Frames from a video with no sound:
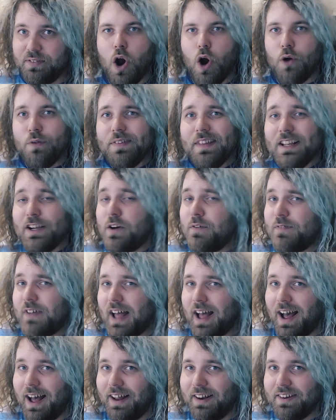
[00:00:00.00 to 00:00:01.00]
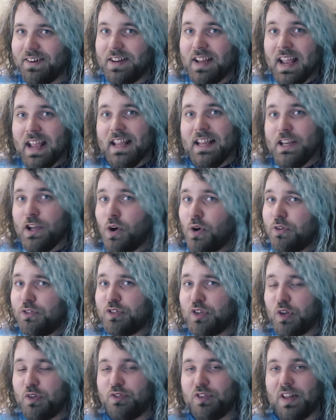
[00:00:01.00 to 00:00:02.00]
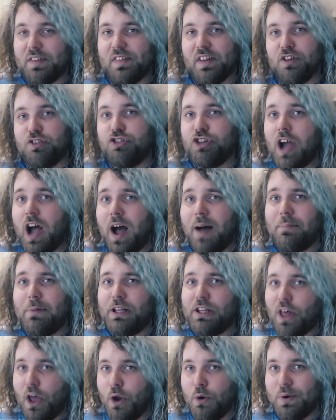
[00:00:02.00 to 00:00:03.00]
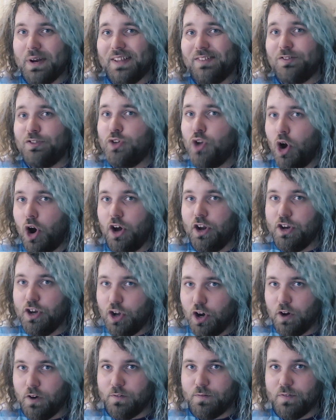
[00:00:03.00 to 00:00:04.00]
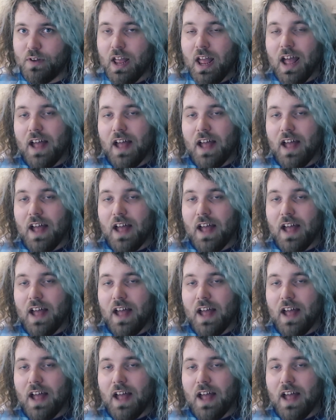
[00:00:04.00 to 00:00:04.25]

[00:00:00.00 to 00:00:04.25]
On the other hand, he also said that charm alone is not enough,